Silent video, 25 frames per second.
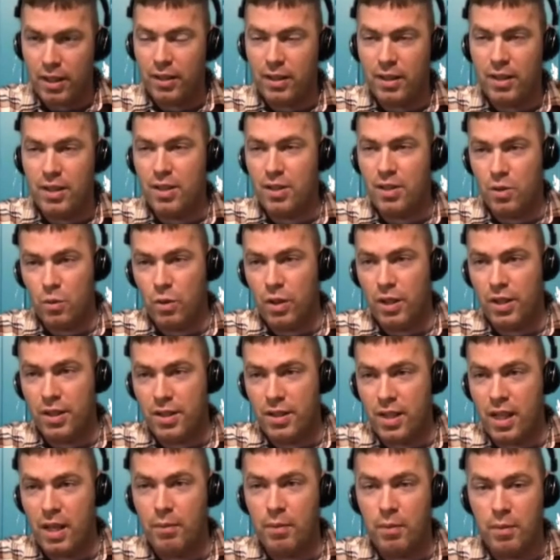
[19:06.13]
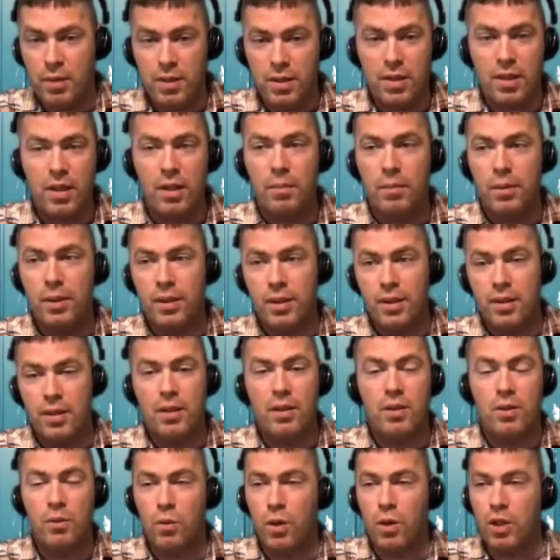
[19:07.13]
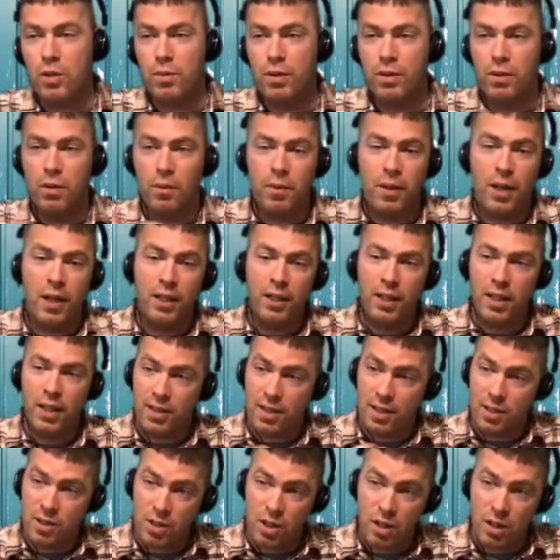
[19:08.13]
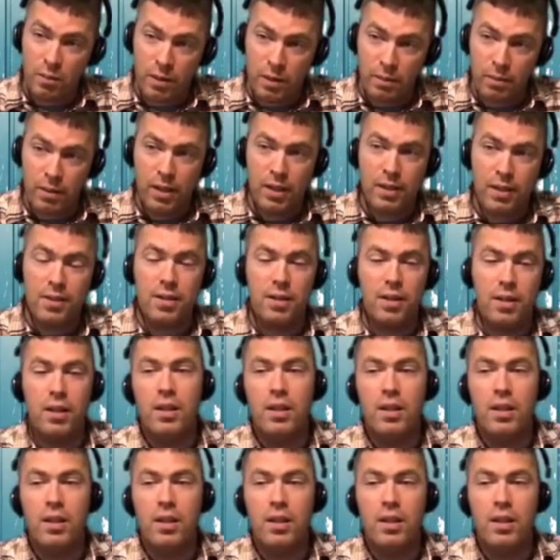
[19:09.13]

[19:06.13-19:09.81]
He doesn't want his name to be said, but if you watch my other podcast, I talk about him constantly.